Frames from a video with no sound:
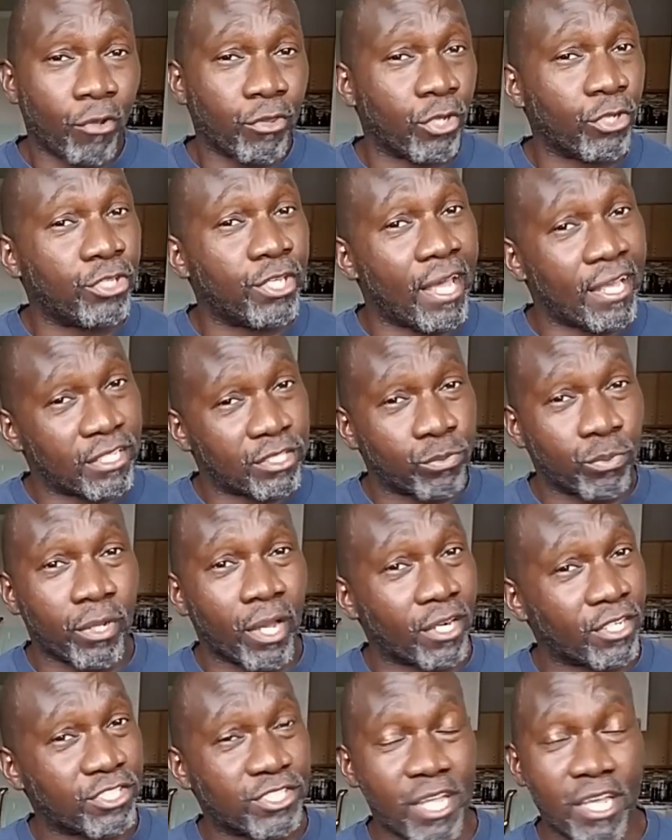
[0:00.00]
Although,
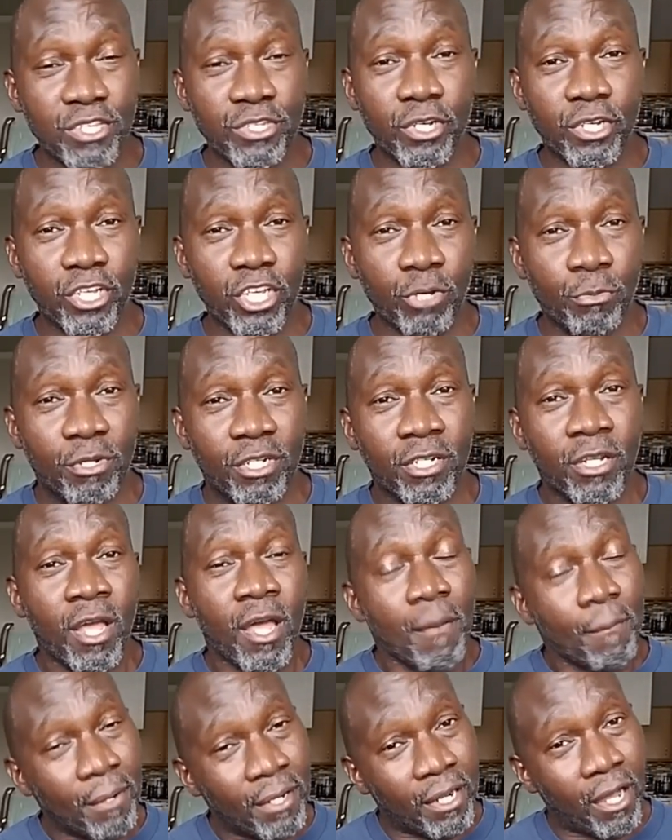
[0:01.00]
yes, we understand you're
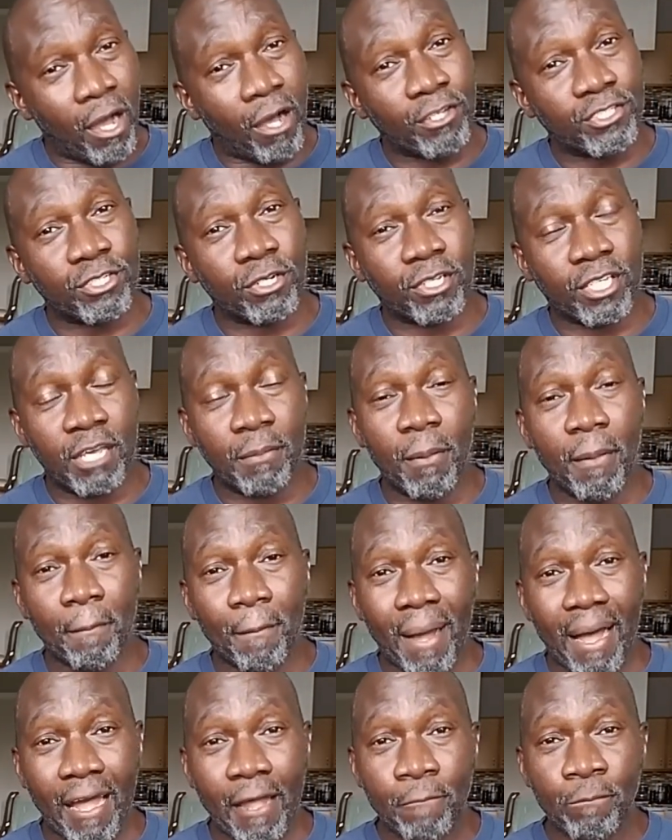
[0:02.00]
human, but also
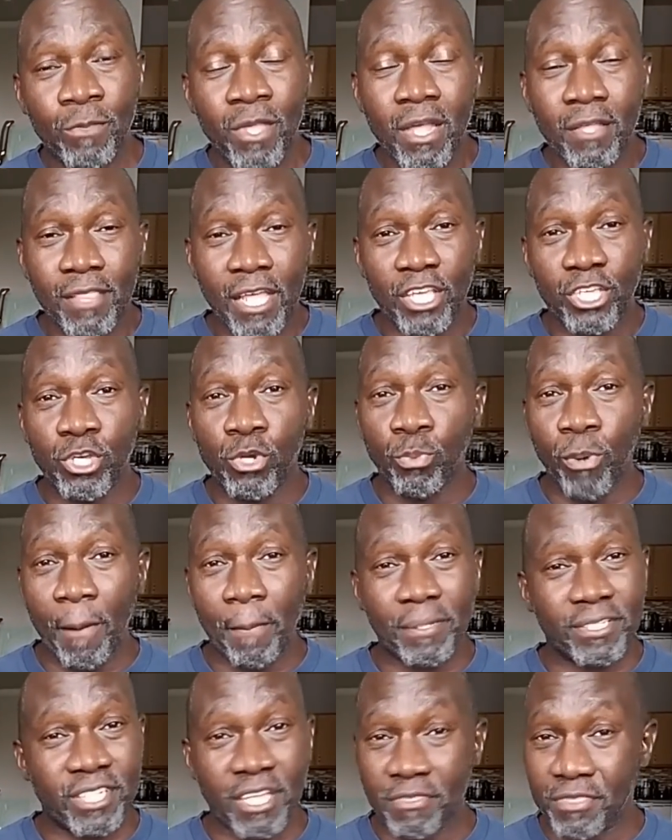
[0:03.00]
keep in mind that
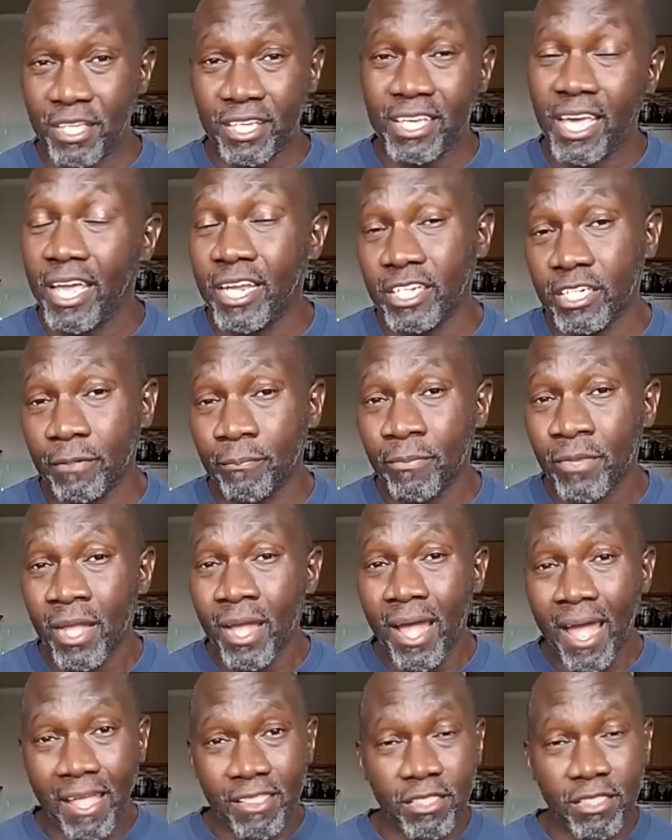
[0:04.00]
you represent the kingdom.